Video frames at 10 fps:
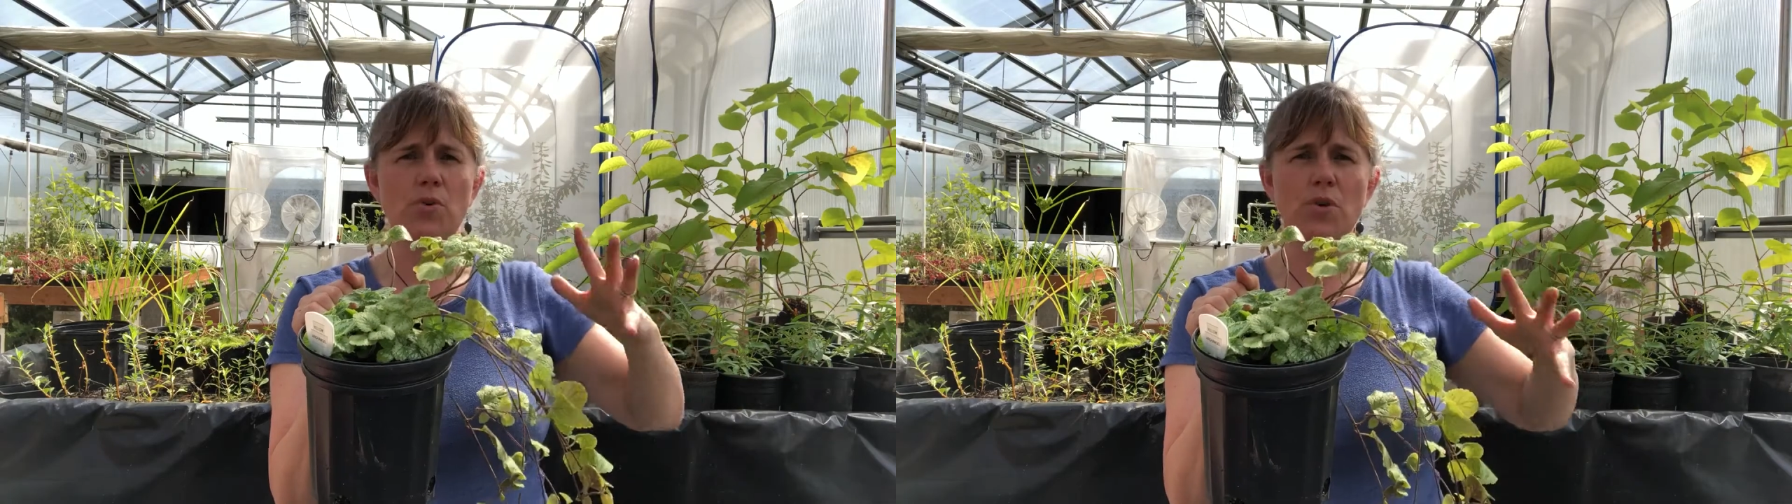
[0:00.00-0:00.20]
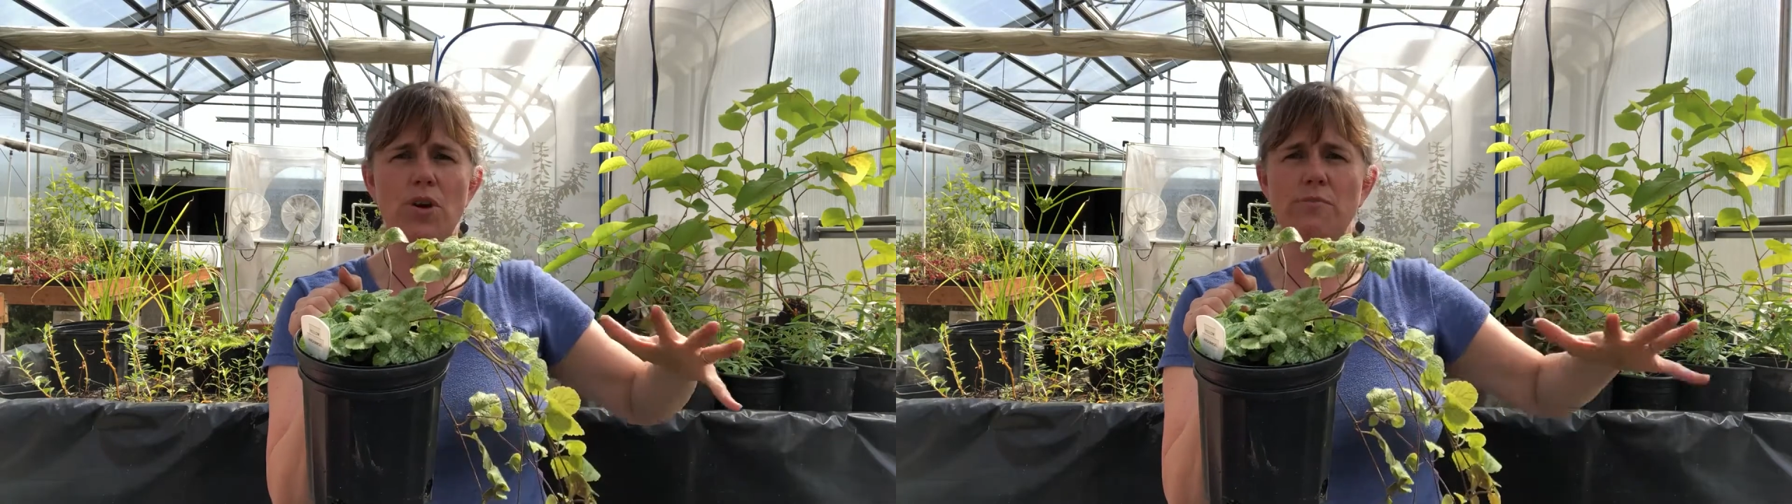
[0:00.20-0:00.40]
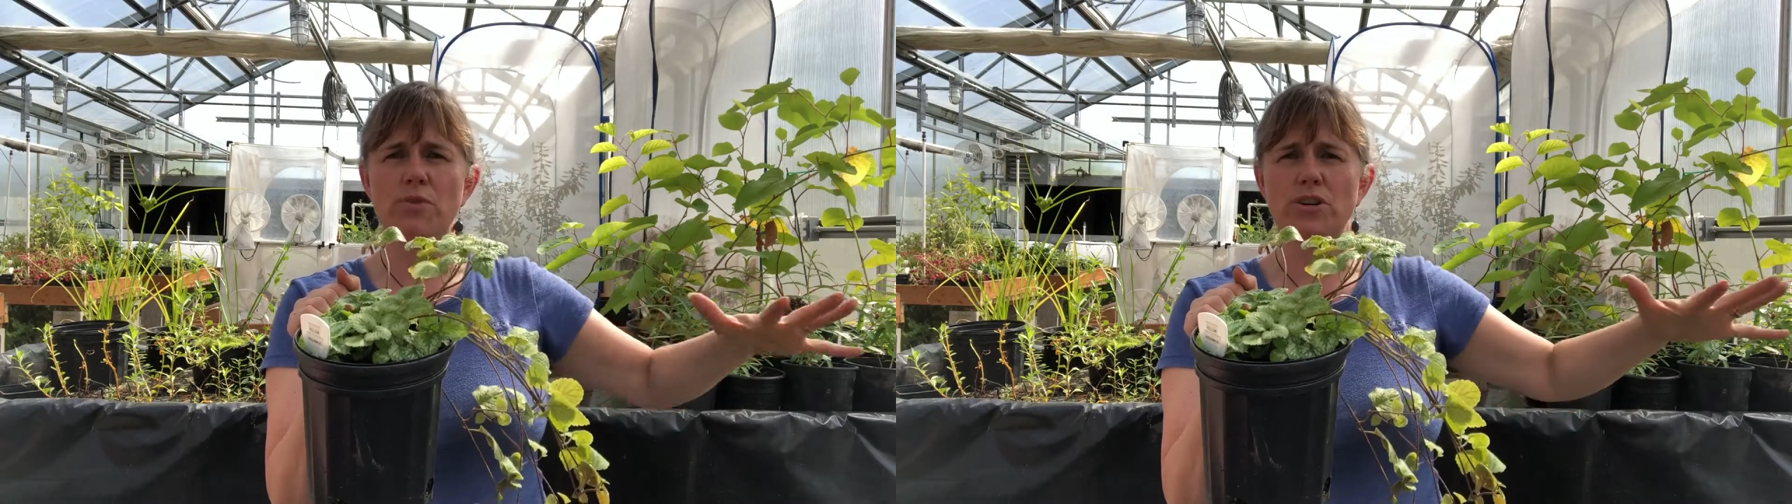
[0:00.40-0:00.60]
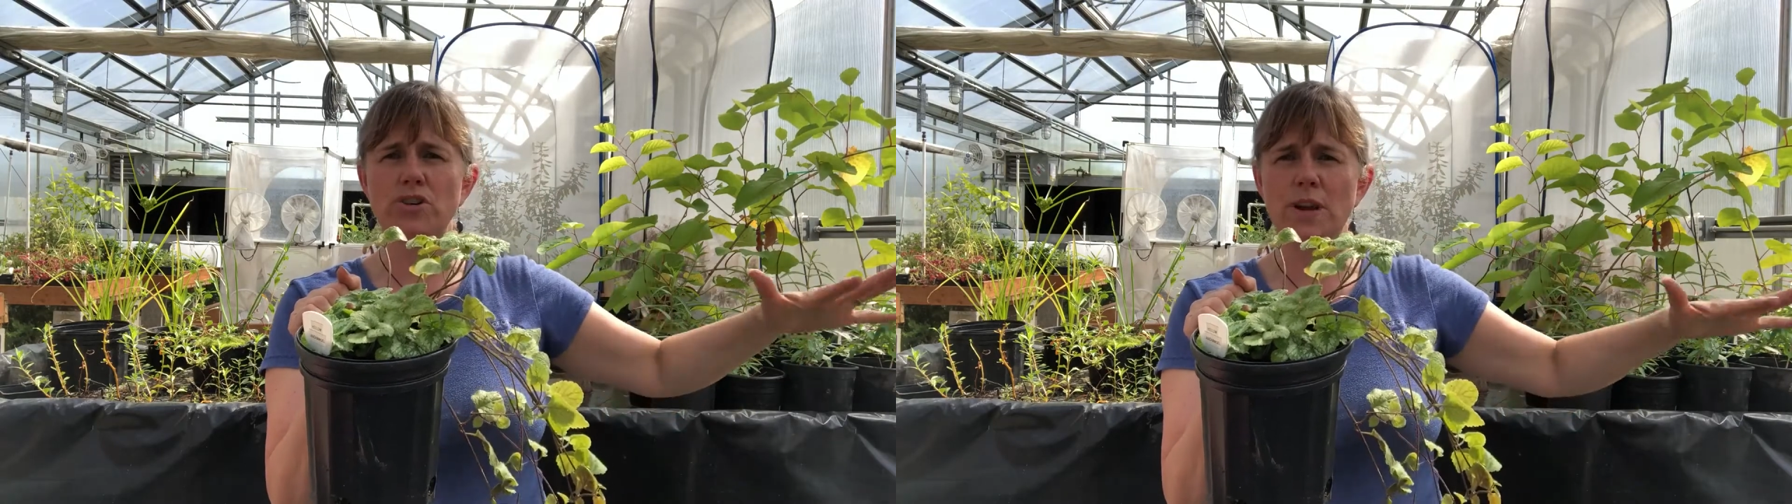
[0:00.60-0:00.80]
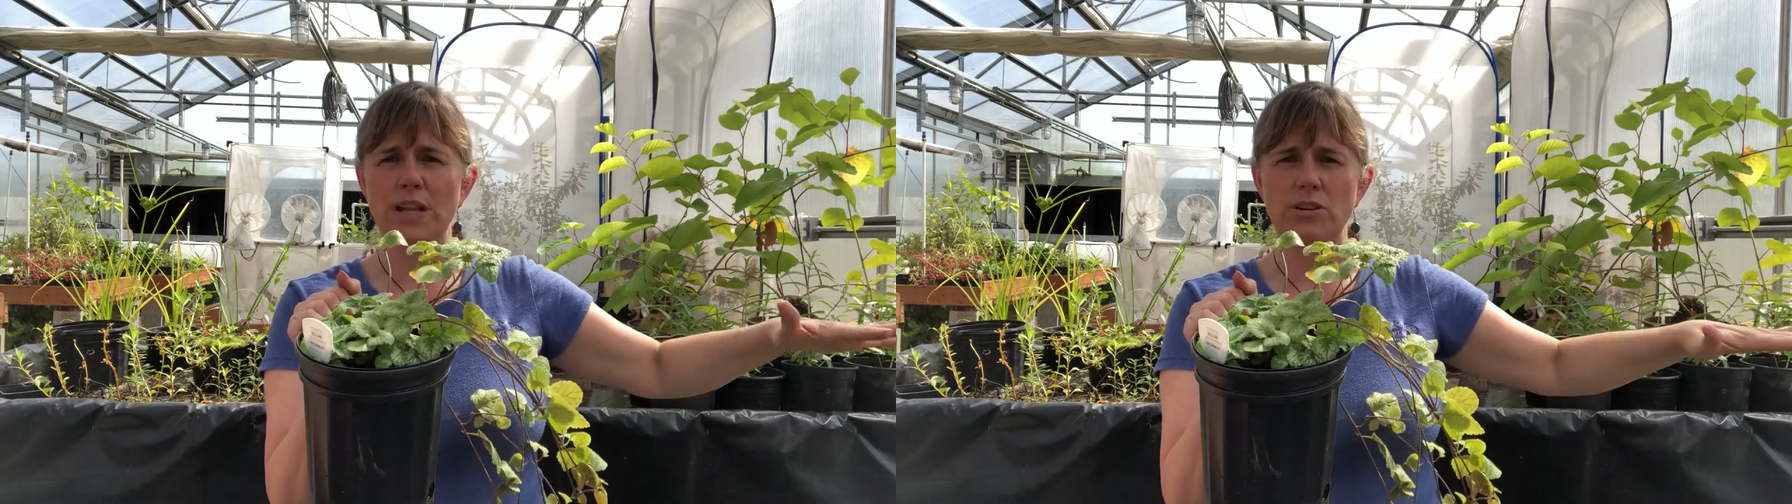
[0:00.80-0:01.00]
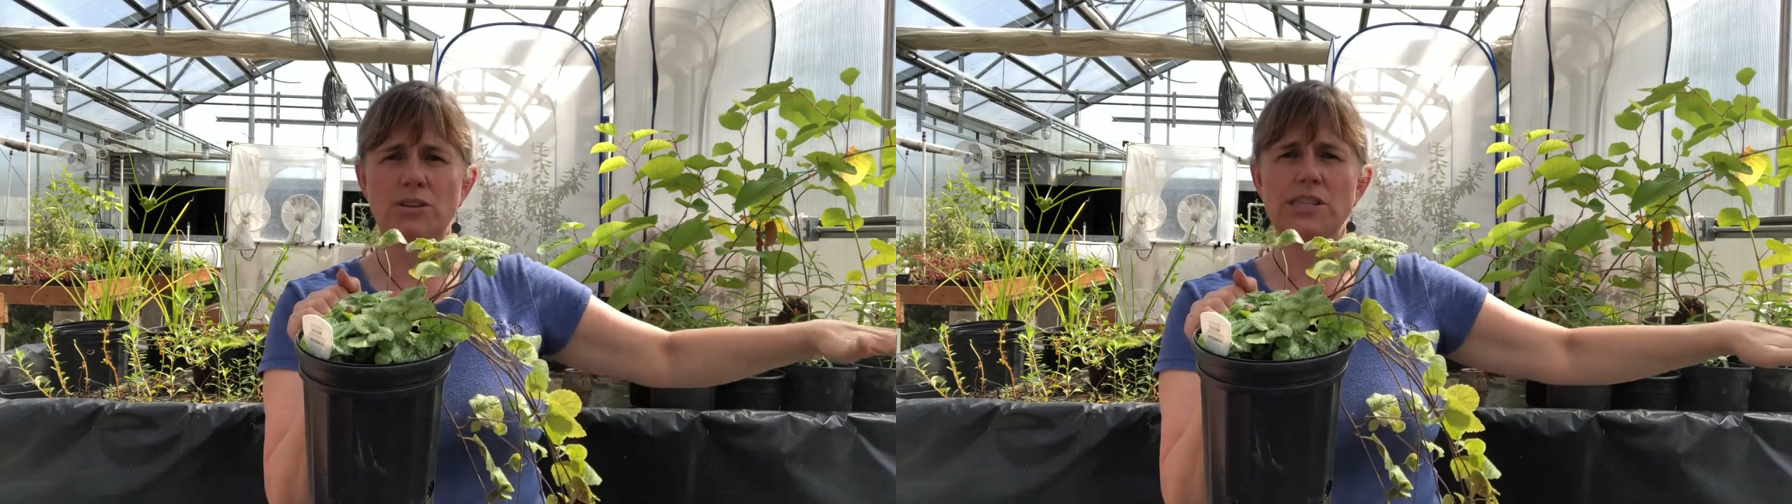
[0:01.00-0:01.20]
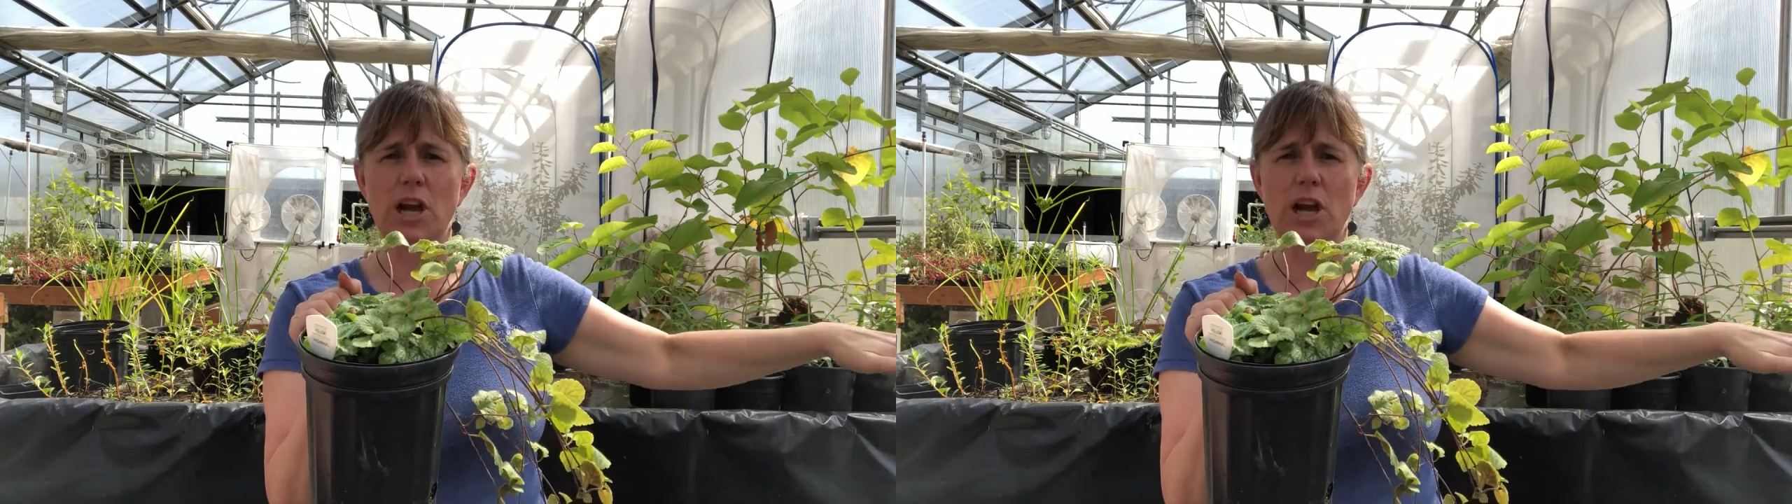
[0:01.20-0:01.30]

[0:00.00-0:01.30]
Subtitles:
more and more trailers,